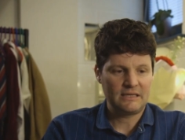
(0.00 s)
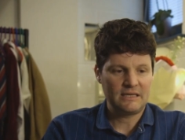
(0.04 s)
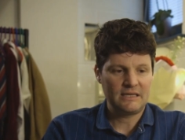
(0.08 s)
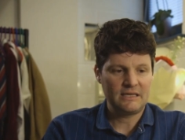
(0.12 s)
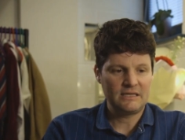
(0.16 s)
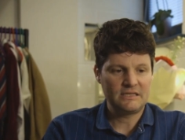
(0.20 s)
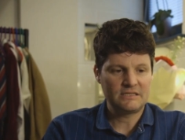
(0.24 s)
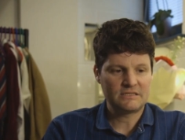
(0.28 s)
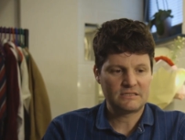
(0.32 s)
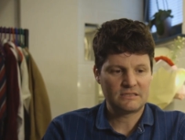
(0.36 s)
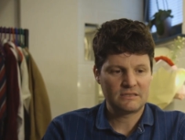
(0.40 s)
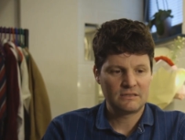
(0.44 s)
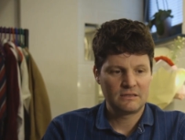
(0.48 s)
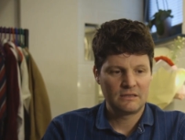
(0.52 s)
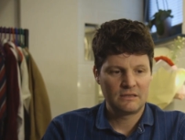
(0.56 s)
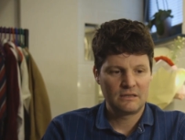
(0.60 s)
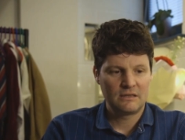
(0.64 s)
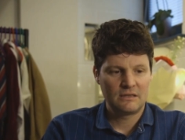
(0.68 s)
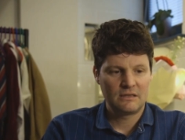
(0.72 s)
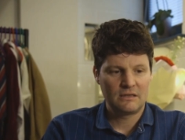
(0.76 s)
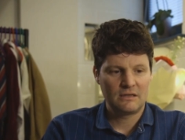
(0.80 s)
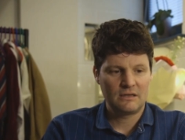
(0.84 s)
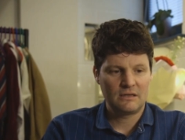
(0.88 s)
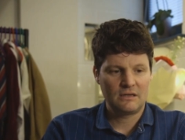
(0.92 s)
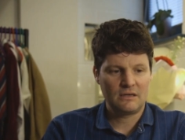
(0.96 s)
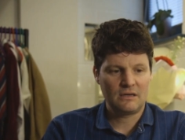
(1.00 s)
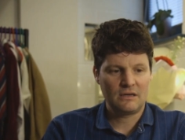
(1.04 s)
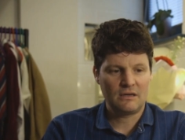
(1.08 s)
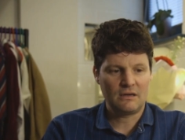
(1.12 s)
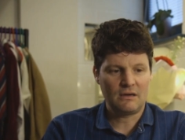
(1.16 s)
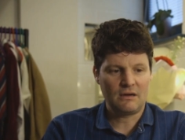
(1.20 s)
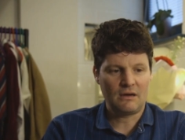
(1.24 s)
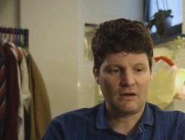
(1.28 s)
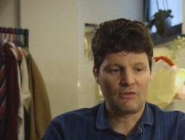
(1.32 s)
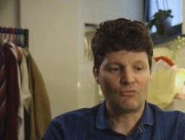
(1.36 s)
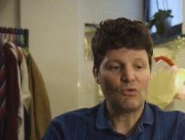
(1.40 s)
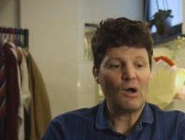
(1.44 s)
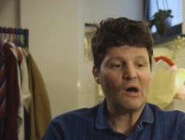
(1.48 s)
he's
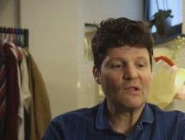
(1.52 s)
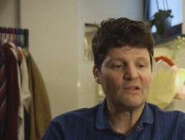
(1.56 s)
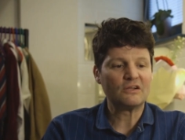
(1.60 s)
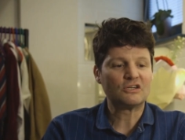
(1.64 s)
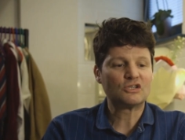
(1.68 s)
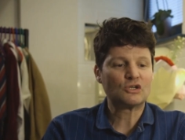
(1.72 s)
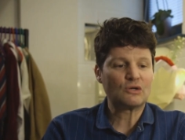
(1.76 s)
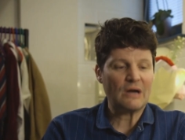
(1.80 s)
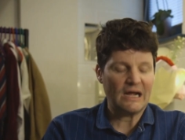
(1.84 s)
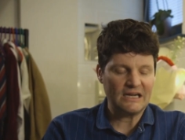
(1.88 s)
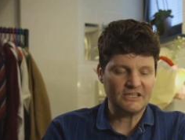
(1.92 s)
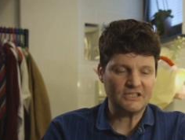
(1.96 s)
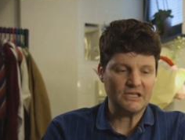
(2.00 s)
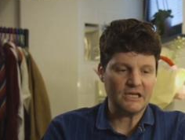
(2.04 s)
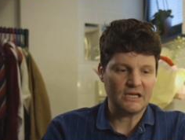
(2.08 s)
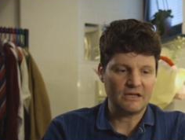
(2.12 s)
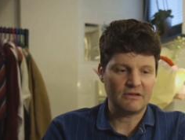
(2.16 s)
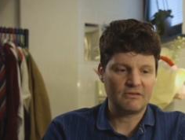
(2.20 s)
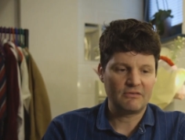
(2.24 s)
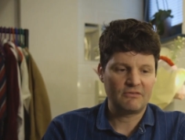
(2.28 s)
a rather tragic